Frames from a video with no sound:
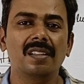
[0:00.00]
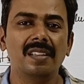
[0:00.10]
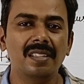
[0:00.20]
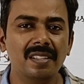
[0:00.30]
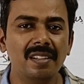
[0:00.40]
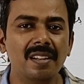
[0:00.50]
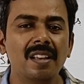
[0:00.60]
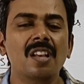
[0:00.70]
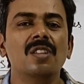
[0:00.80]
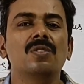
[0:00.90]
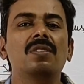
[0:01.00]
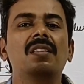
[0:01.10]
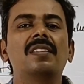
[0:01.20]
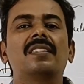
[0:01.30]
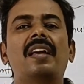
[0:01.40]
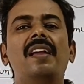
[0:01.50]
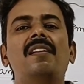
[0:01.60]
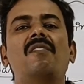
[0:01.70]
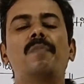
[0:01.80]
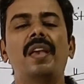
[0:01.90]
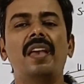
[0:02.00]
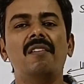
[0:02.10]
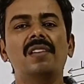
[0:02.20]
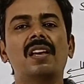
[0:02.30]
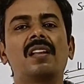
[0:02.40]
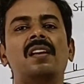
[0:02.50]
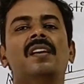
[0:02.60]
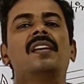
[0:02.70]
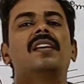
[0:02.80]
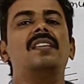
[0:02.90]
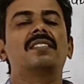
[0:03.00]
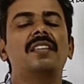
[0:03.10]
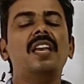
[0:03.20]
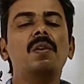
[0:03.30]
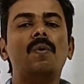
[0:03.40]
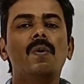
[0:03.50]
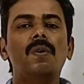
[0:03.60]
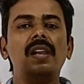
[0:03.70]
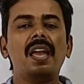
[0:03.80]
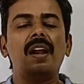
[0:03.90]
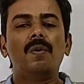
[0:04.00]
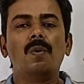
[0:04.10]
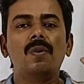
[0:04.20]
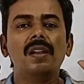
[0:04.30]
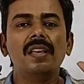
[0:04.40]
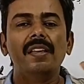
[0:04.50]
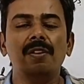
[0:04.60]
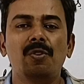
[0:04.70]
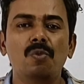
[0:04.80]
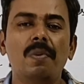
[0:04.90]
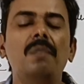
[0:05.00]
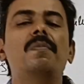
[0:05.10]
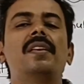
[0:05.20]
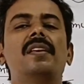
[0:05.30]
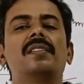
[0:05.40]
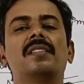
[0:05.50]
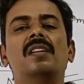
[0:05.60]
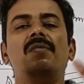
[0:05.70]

Isn't it? So this kind of behavior is seen only and only in human beings,